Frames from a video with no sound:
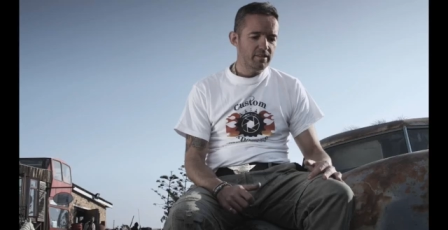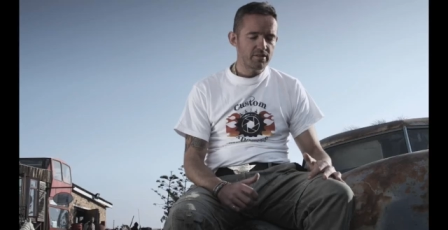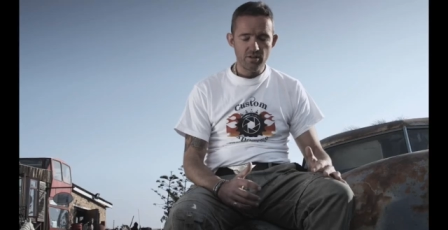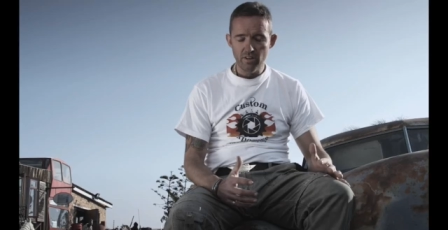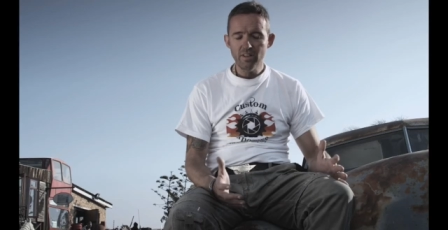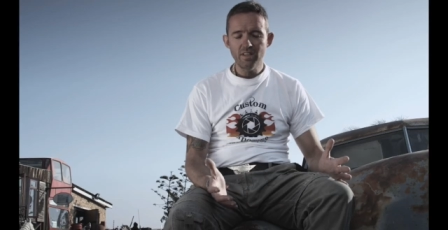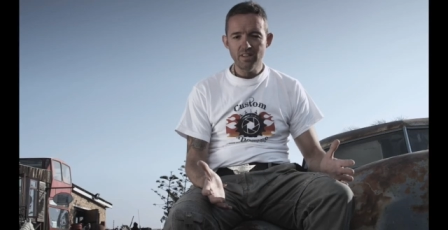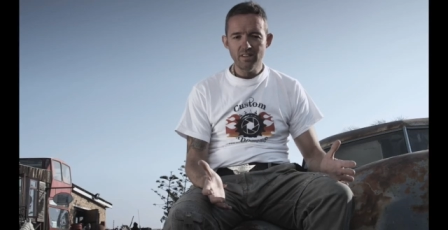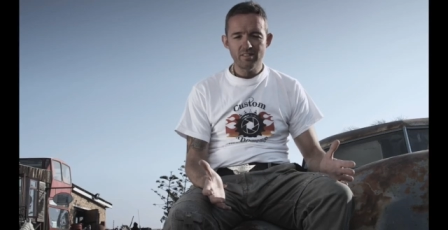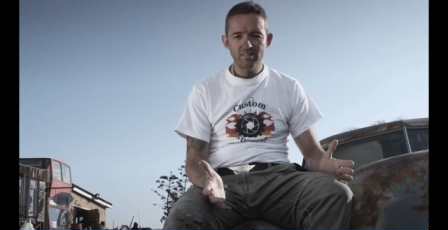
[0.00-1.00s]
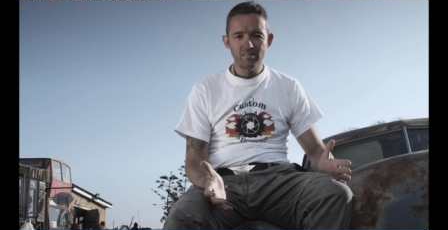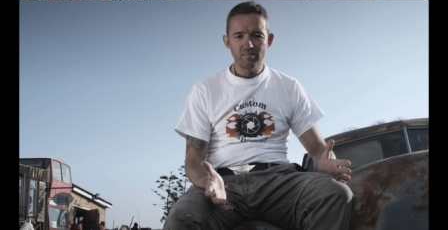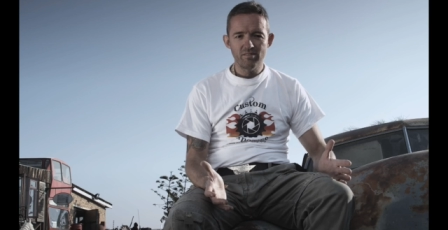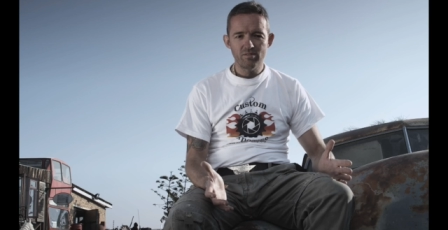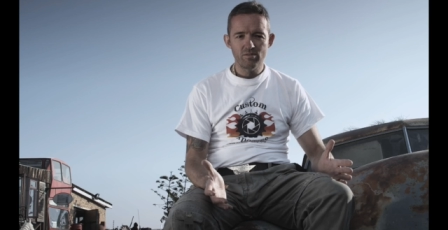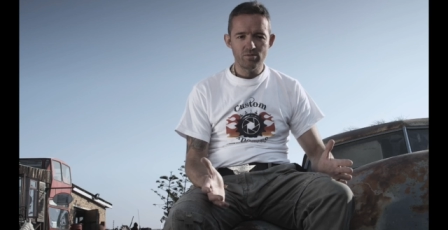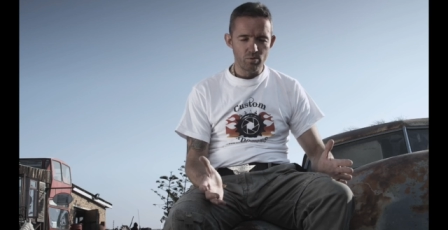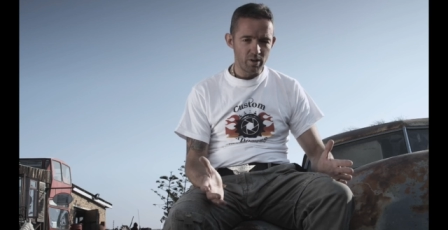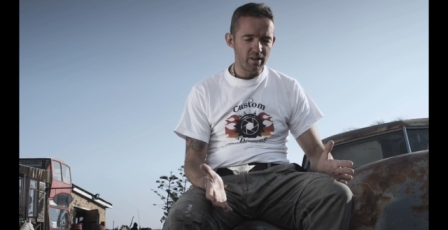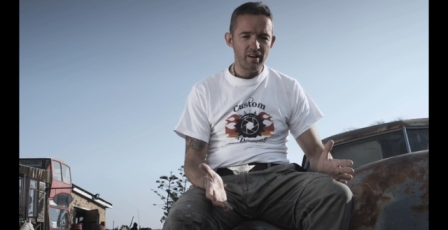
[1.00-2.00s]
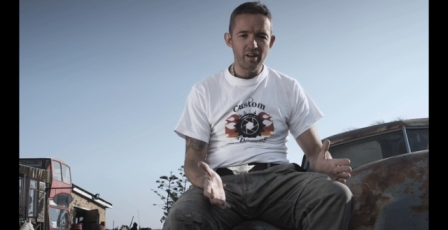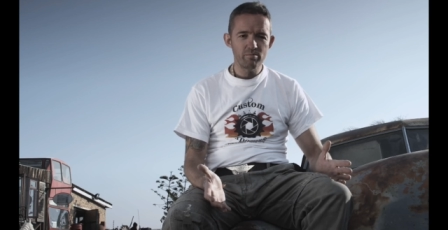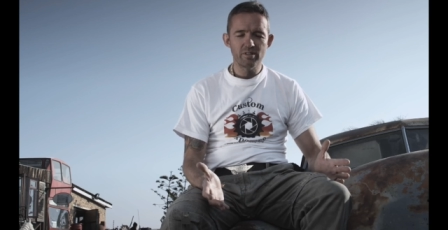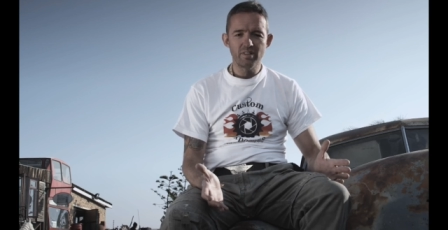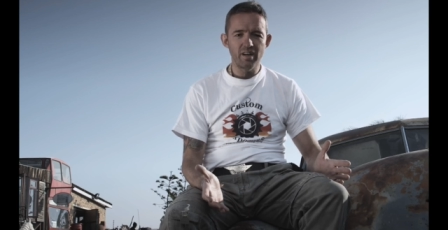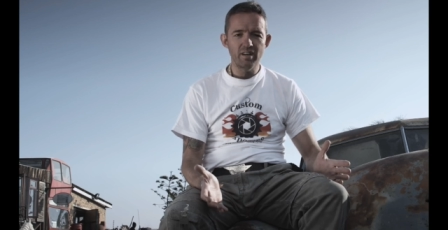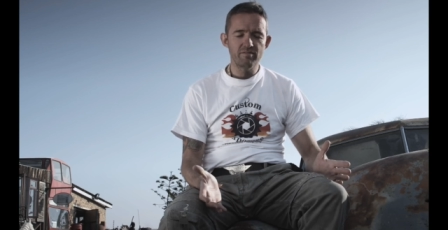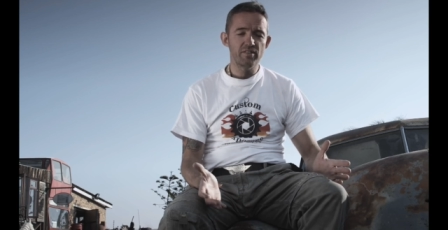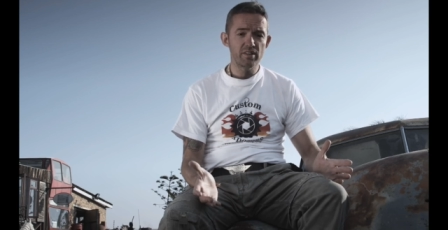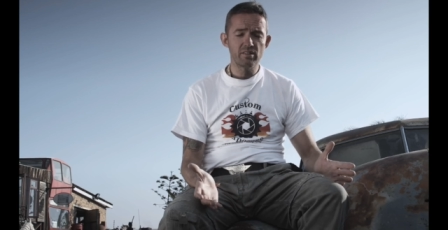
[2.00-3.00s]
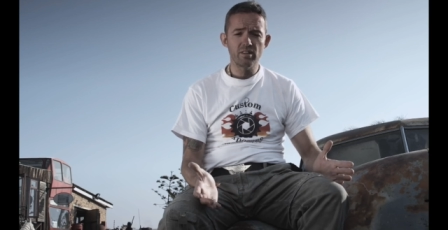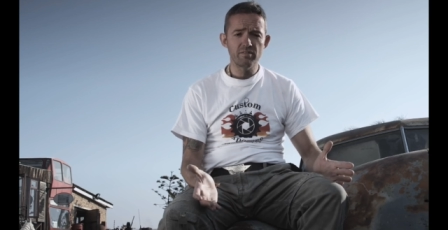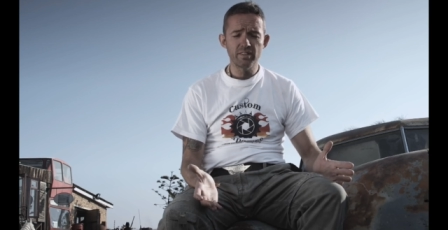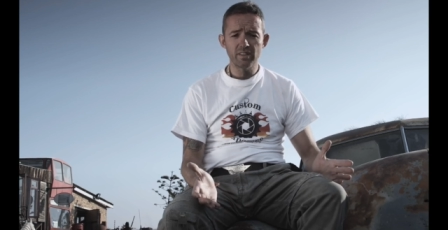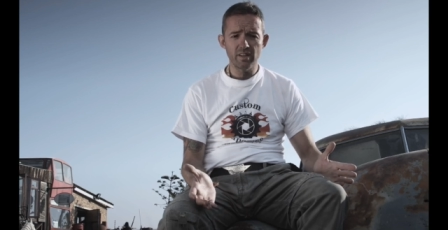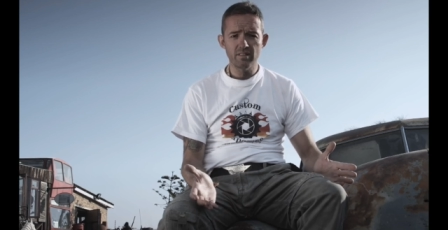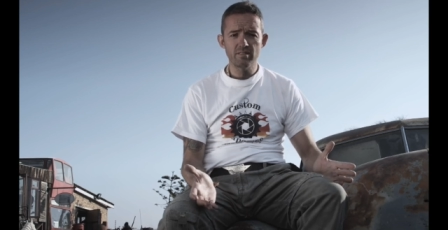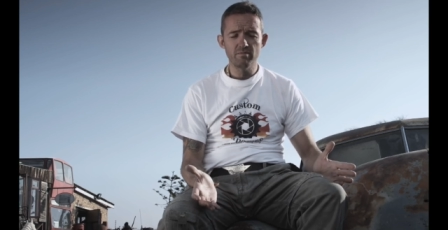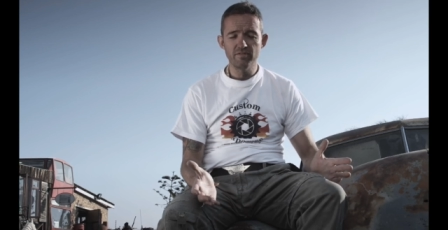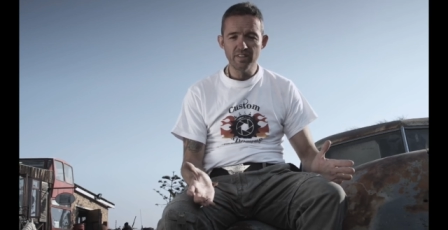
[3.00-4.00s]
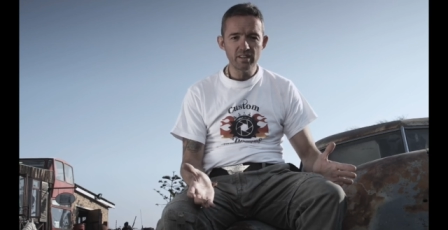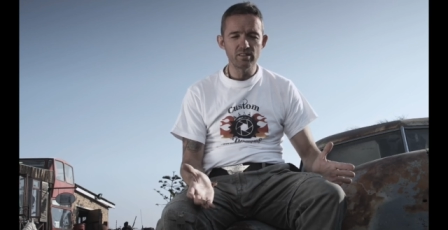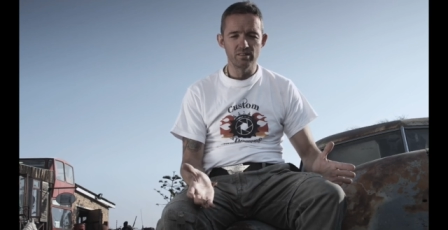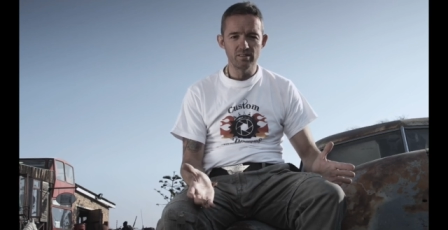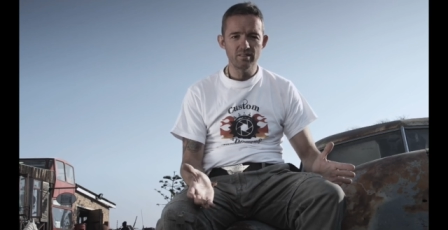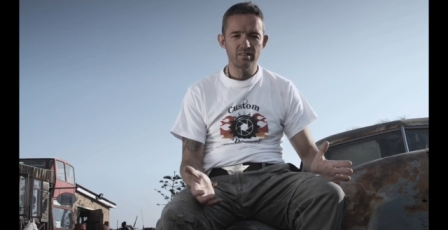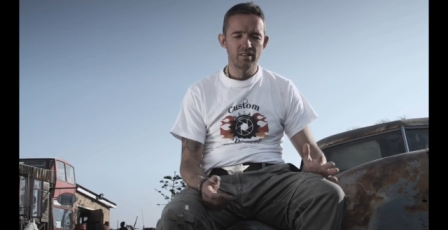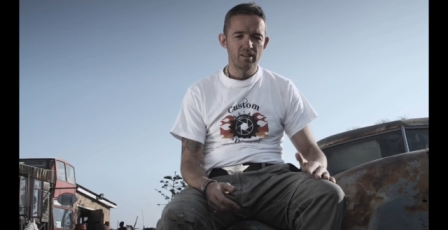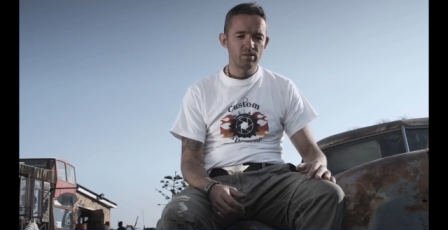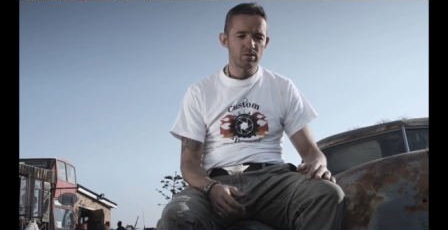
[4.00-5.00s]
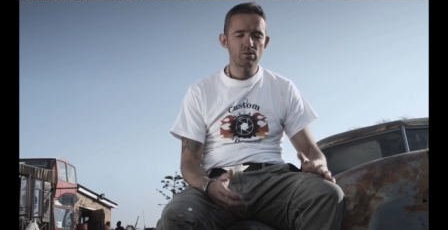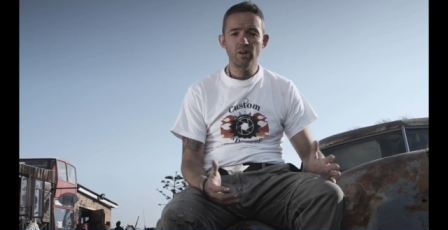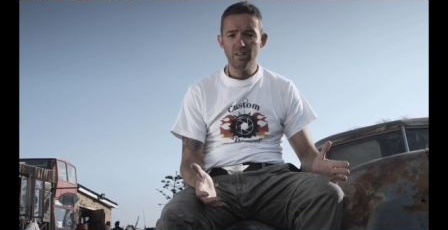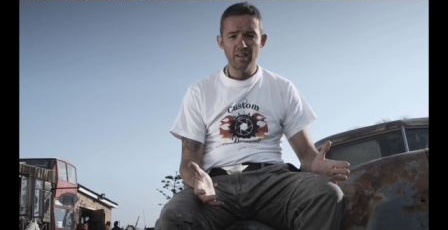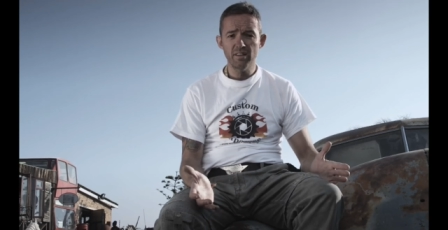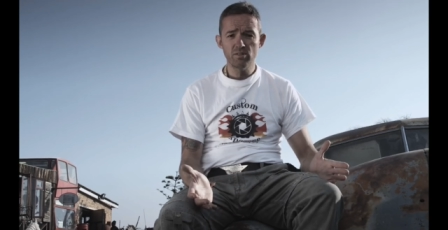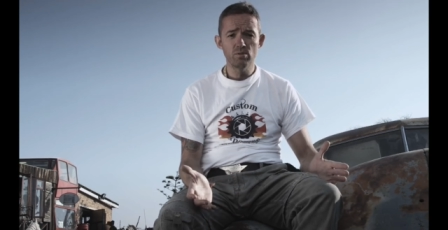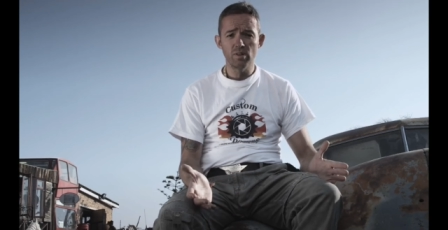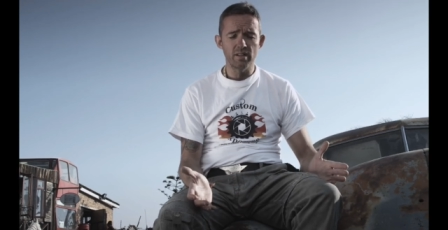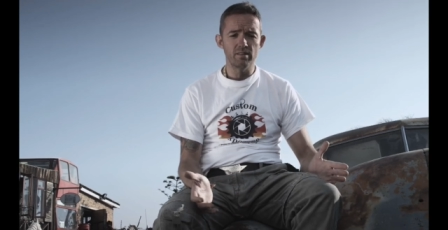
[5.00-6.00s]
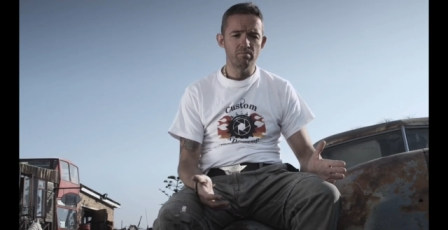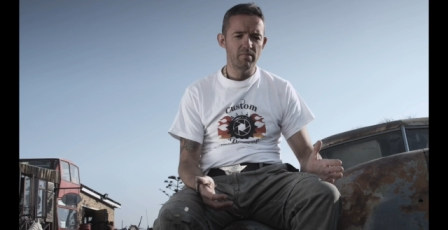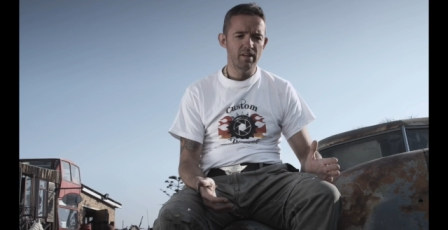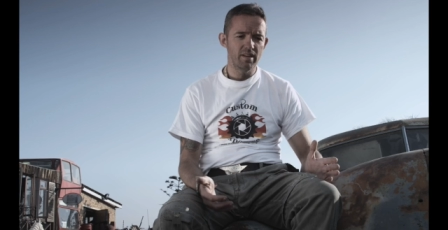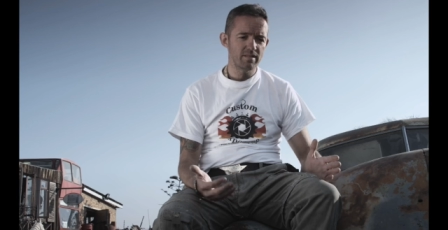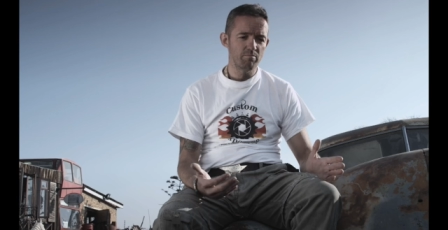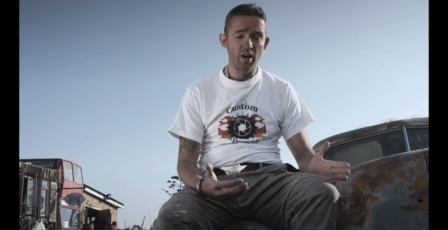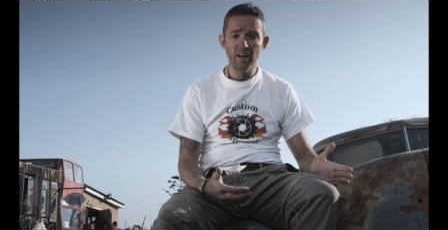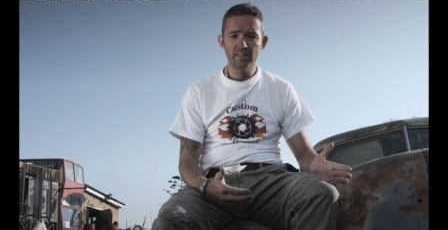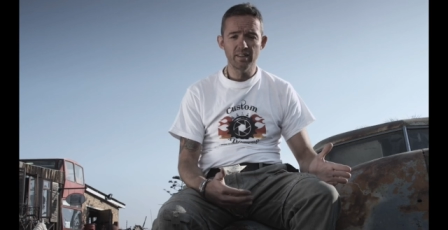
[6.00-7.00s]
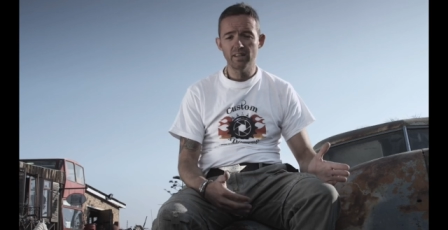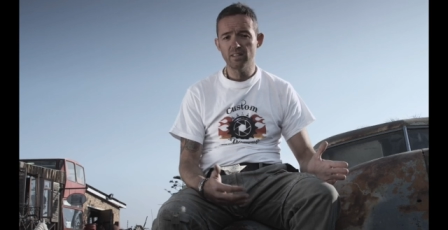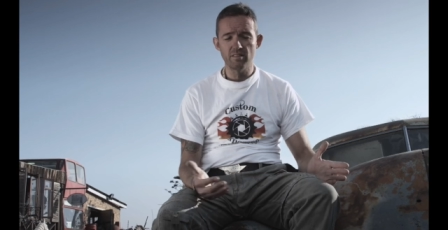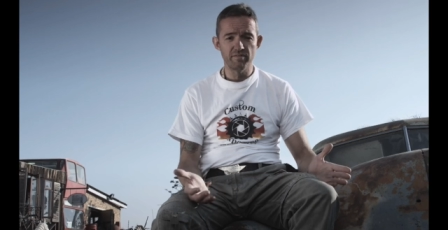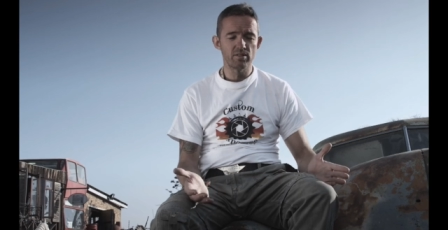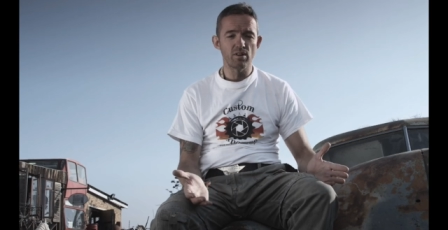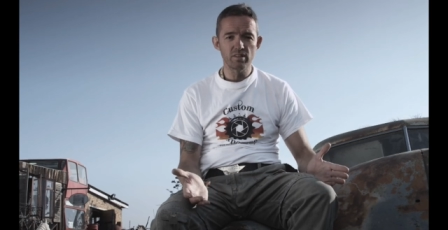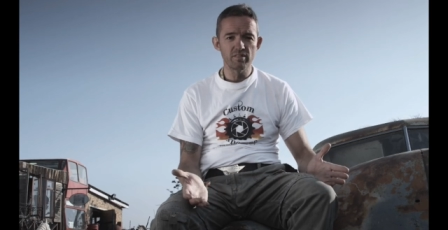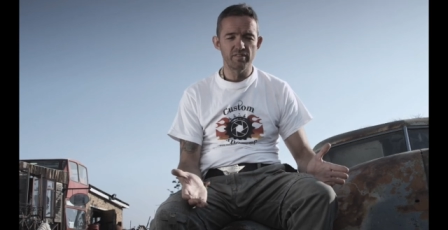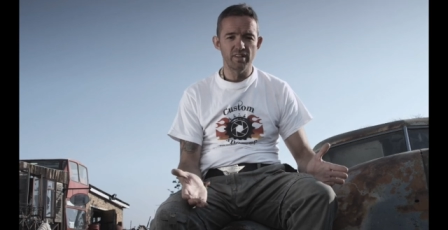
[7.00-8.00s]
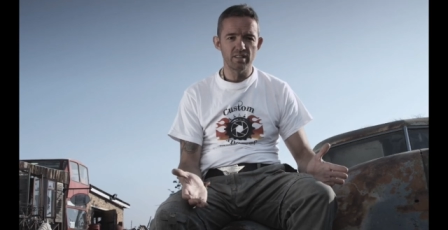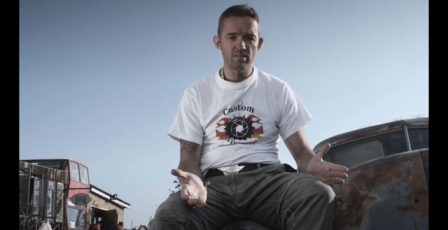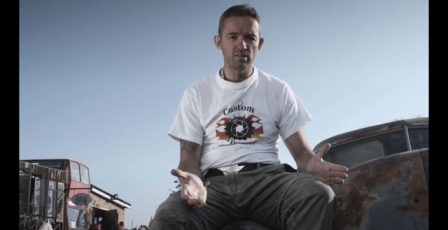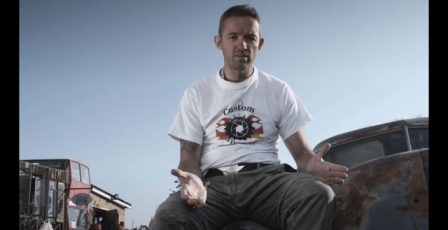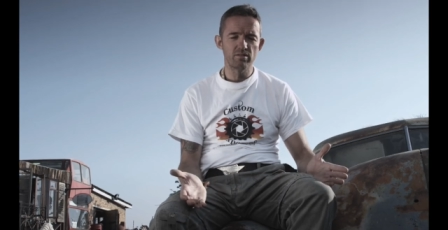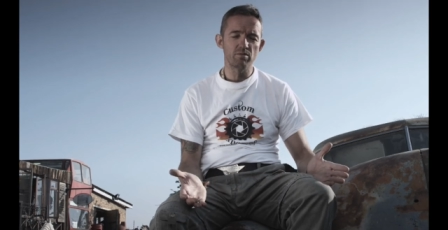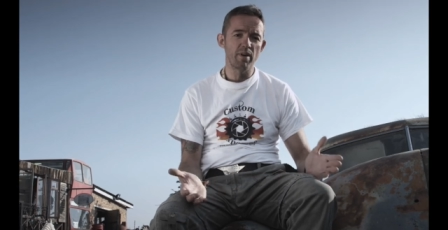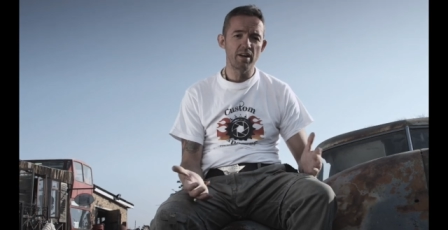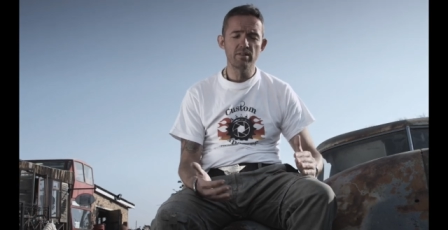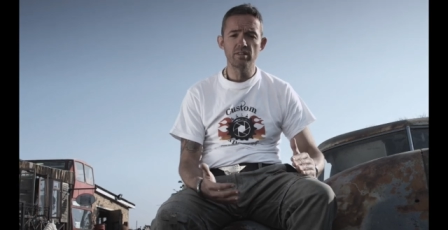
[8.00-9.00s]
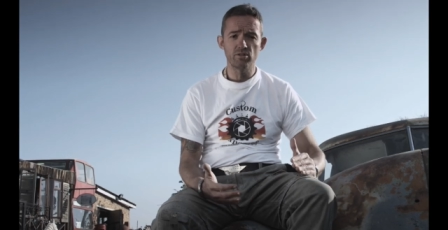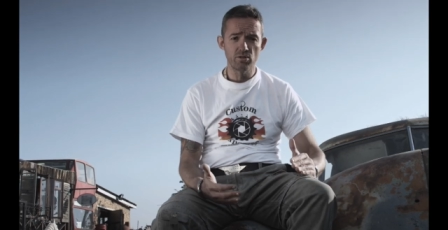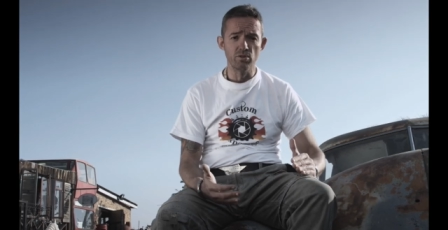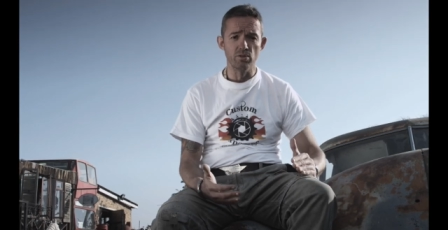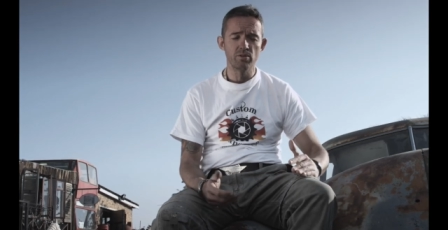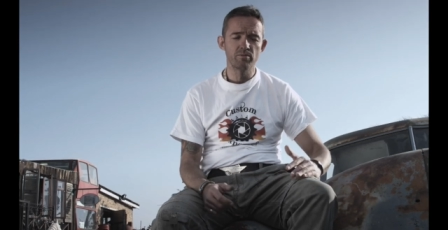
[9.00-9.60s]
The journey to where I am today, photographing custom vehicles, was quite a natural one. As a biker and as a photographer, I started to marry the two.